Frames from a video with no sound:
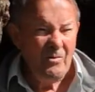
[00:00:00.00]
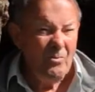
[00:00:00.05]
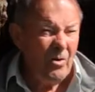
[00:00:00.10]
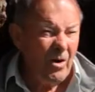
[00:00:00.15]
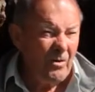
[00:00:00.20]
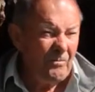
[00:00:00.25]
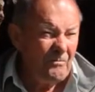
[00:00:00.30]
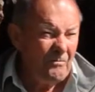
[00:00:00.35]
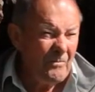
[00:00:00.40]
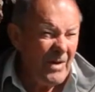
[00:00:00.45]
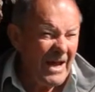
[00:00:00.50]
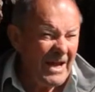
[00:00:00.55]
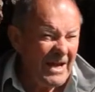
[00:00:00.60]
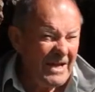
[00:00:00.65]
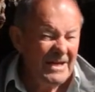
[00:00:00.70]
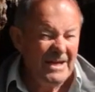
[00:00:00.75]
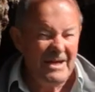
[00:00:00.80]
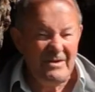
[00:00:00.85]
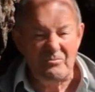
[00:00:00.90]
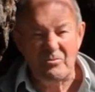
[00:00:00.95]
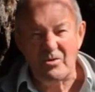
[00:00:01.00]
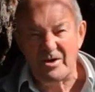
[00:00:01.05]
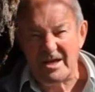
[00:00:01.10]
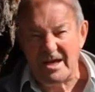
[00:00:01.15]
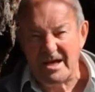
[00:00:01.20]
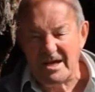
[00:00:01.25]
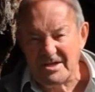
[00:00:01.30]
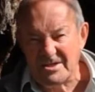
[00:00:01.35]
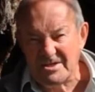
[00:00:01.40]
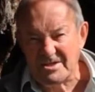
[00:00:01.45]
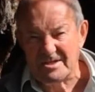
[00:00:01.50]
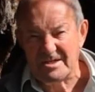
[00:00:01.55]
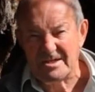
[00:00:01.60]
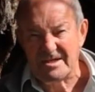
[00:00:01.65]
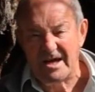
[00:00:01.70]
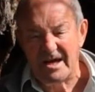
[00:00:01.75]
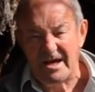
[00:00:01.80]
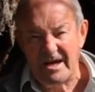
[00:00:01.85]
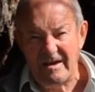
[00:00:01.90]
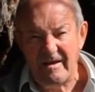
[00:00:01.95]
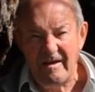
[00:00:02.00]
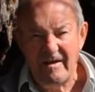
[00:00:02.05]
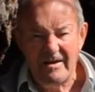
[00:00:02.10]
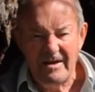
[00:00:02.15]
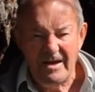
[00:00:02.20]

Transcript: What made it what it is today?